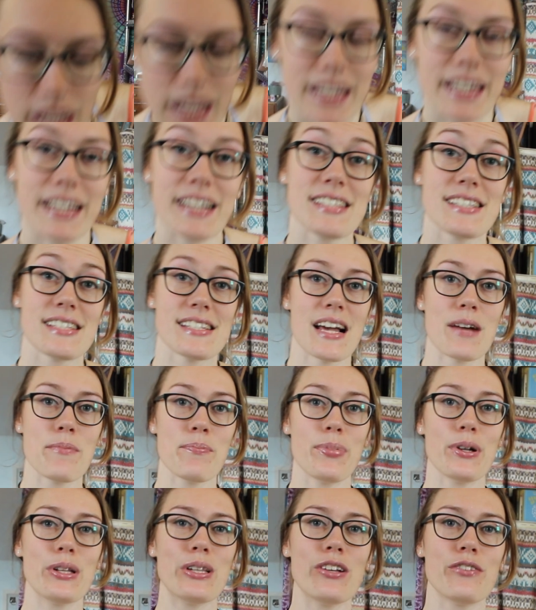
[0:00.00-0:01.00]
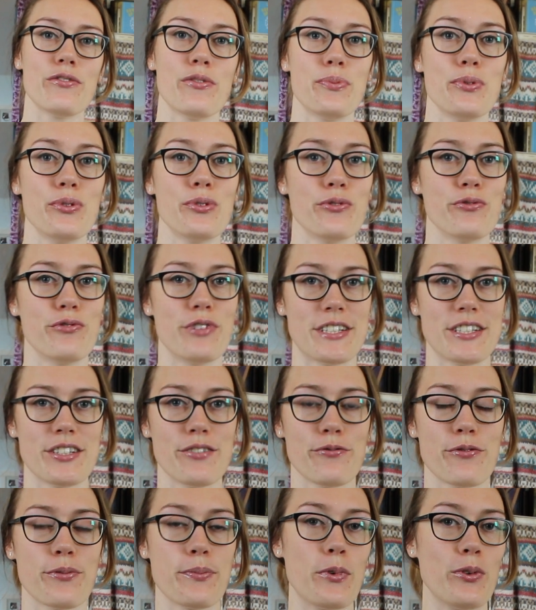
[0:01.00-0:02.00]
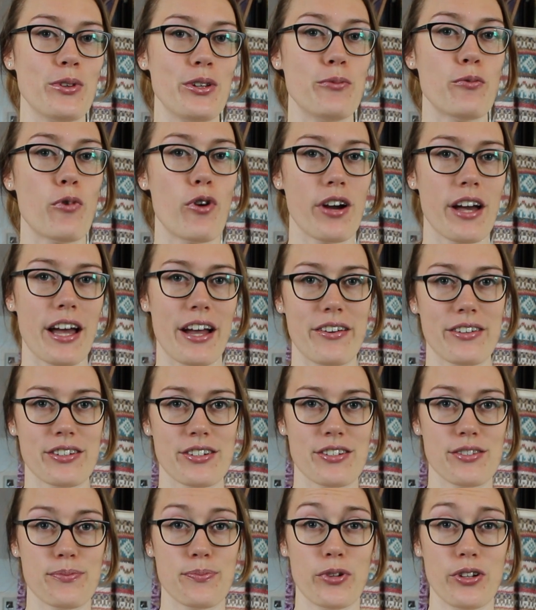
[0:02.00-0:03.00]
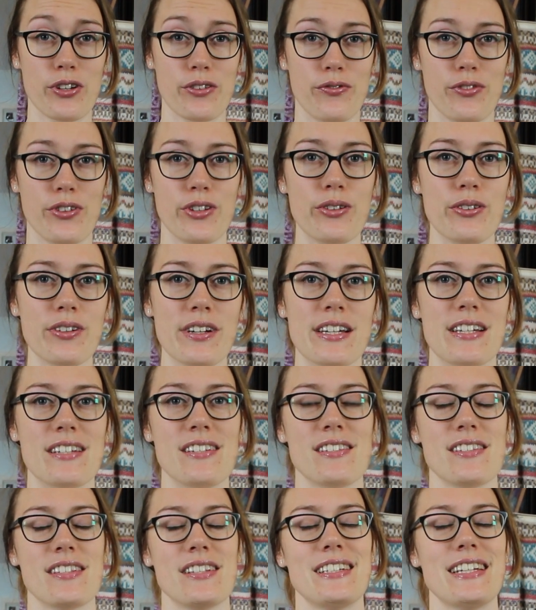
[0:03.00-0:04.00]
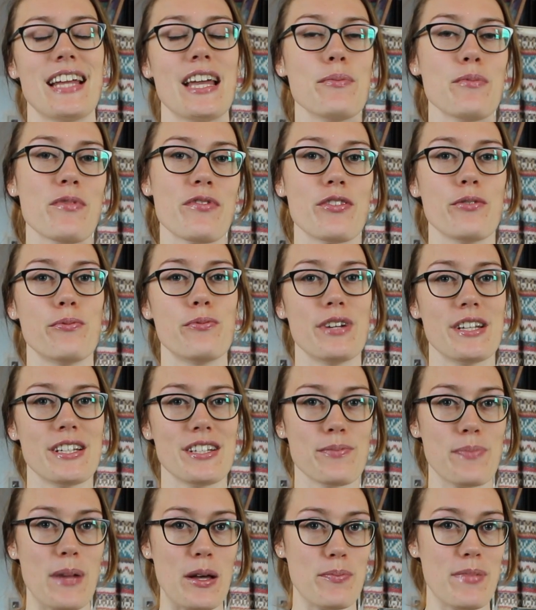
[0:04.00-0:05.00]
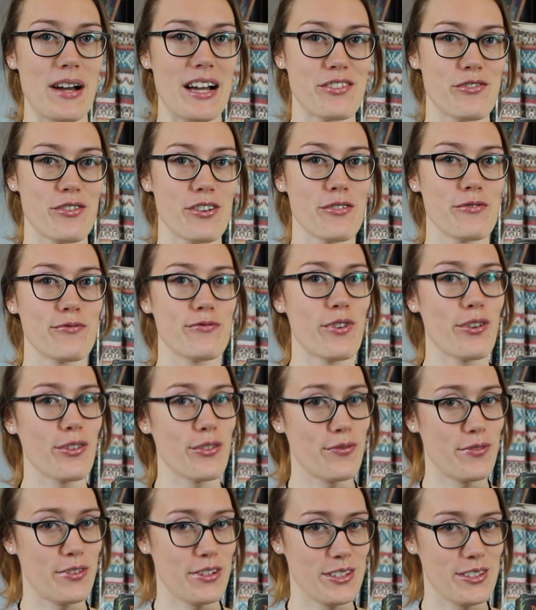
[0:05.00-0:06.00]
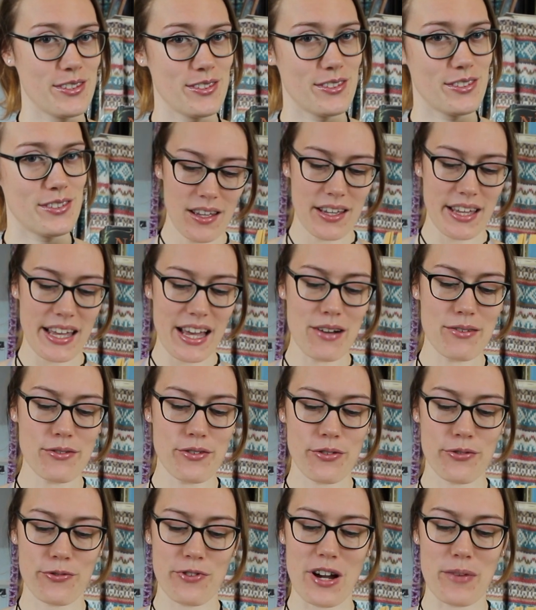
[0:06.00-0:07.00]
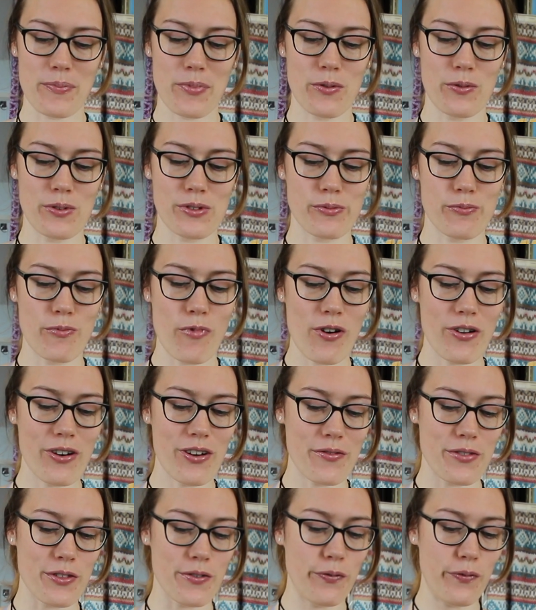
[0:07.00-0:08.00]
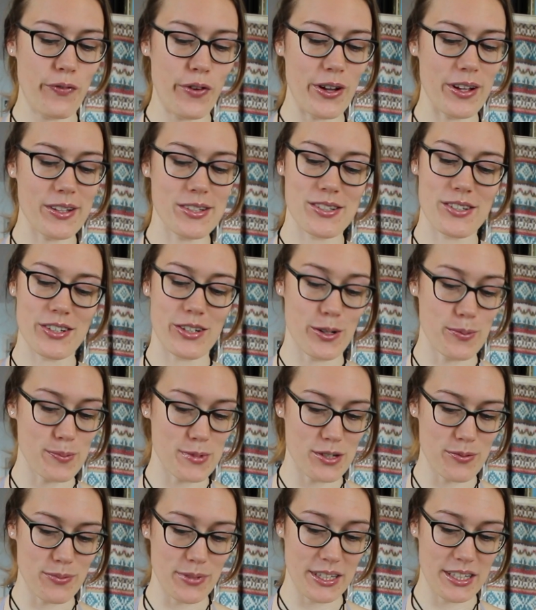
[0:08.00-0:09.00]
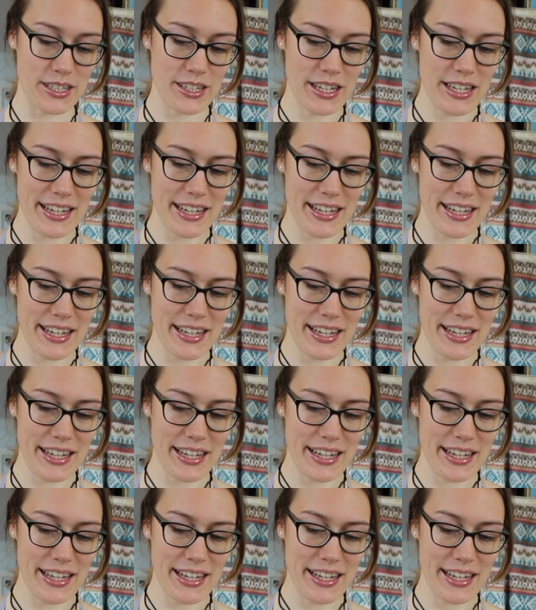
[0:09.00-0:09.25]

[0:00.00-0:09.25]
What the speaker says: An example of a book written from only one character's point of view is The Name of the Wind by Patrick Rothfuss. Count Threp was one of the first to come to me.